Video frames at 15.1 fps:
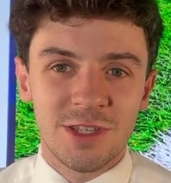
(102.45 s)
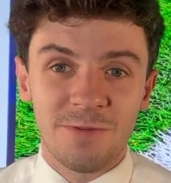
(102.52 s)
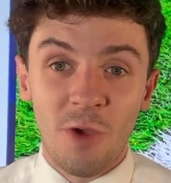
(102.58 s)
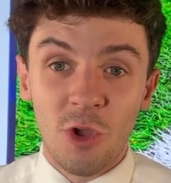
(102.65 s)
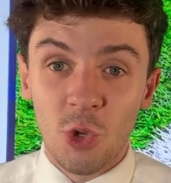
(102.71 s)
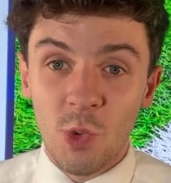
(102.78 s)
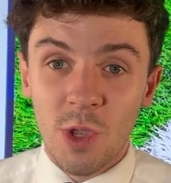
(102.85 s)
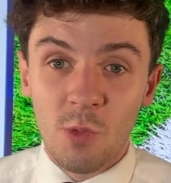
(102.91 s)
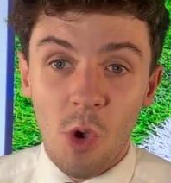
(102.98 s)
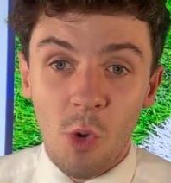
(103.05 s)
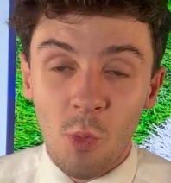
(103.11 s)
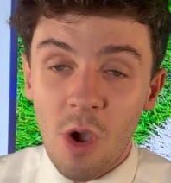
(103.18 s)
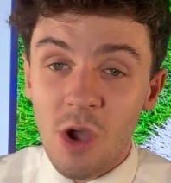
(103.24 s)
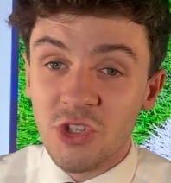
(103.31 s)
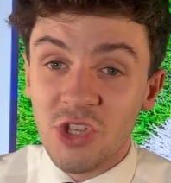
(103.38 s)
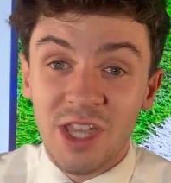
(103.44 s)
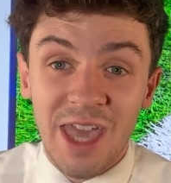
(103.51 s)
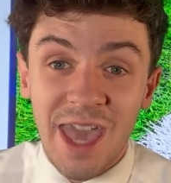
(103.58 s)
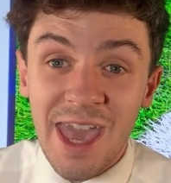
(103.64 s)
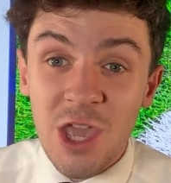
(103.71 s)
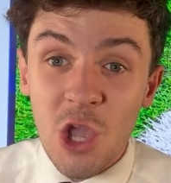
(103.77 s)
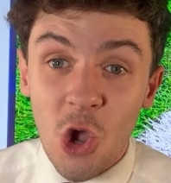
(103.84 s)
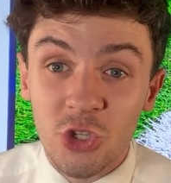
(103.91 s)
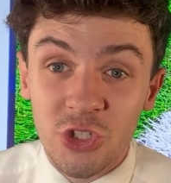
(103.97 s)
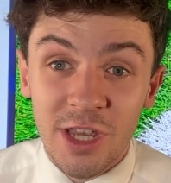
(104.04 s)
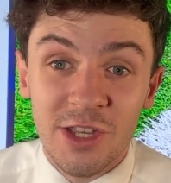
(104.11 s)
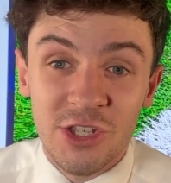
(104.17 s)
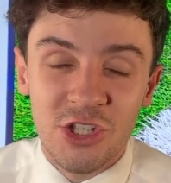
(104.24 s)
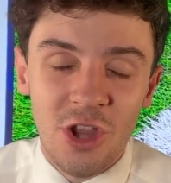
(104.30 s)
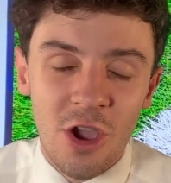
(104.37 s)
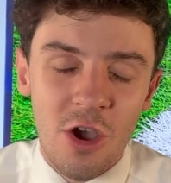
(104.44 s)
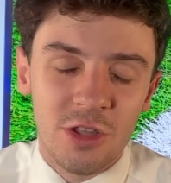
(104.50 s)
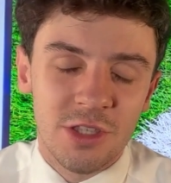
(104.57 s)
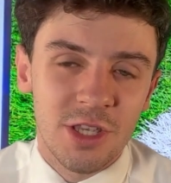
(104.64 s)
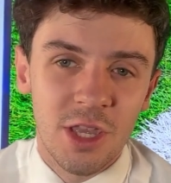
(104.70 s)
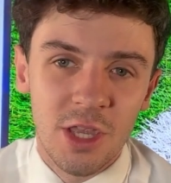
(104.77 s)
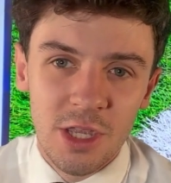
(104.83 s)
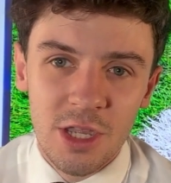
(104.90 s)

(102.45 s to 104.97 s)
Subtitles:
following what was a chaotic start